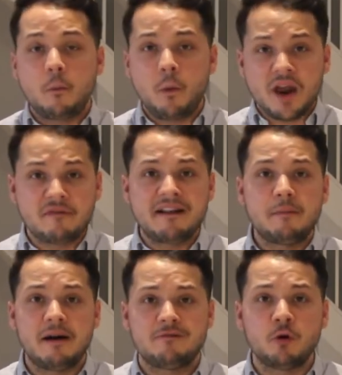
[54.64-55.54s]
When I think
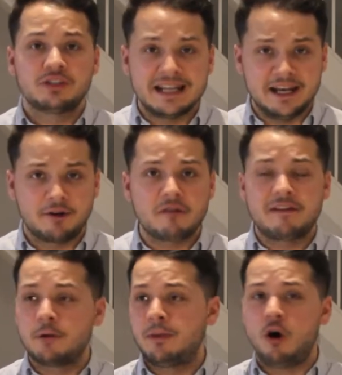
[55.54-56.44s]
about Force India, I
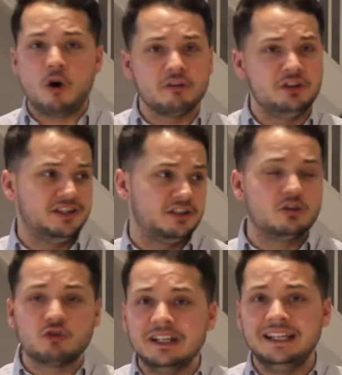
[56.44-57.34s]
think about oranges and
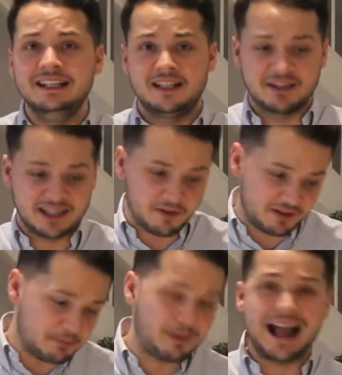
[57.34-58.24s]
greens and this
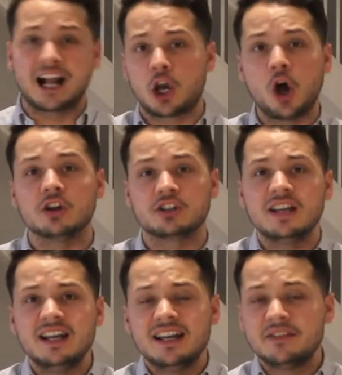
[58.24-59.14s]
lovely black
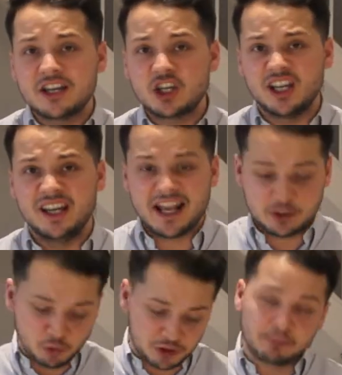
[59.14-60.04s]
gloss this year,
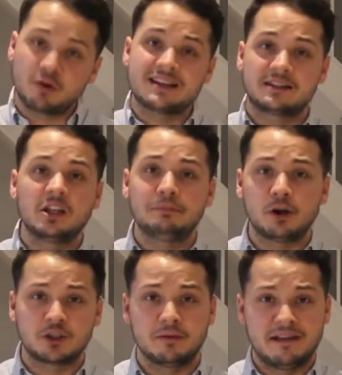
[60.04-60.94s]
that's all suppressed to the
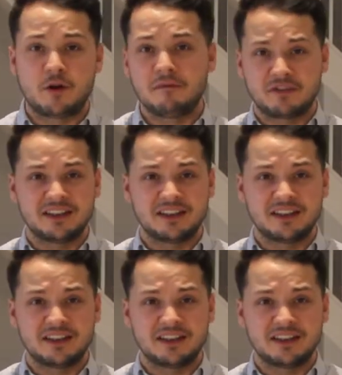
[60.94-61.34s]
bottom and they've gone for